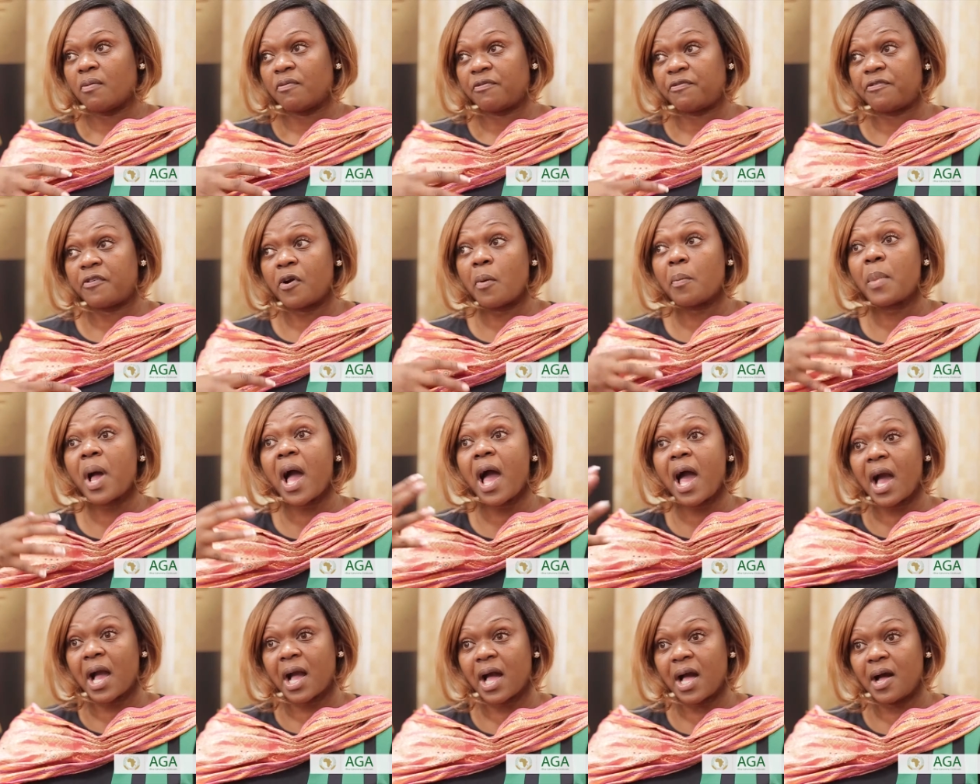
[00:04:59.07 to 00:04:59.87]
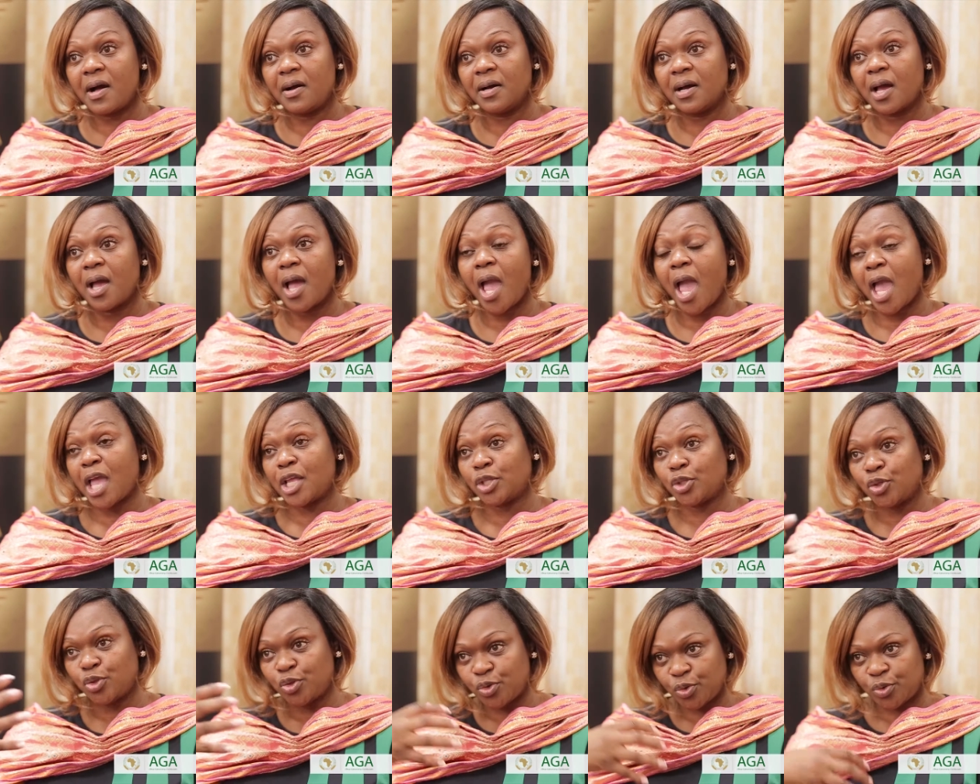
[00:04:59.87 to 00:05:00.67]
from AGA
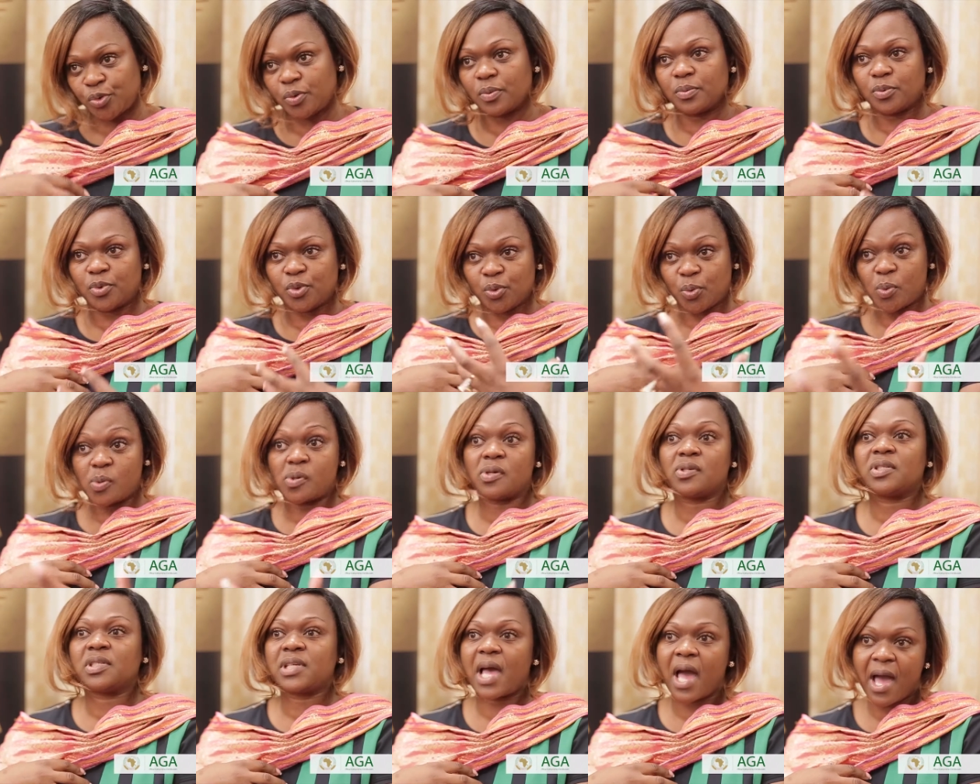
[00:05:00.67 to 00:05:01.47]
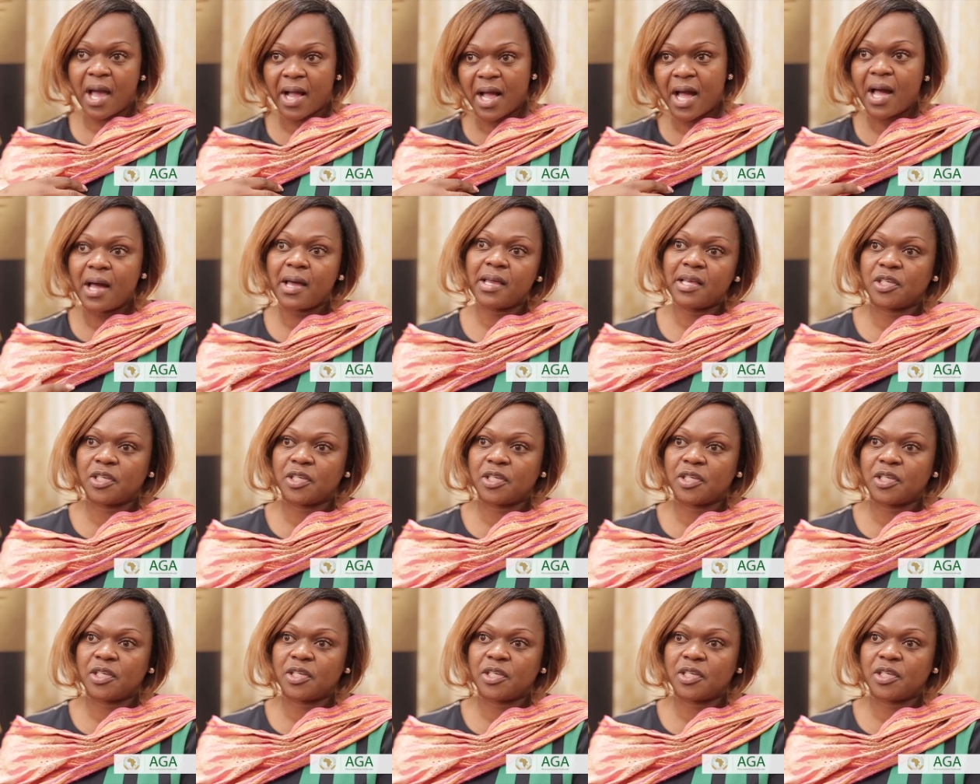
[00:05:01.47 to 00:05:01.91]
and towards AGA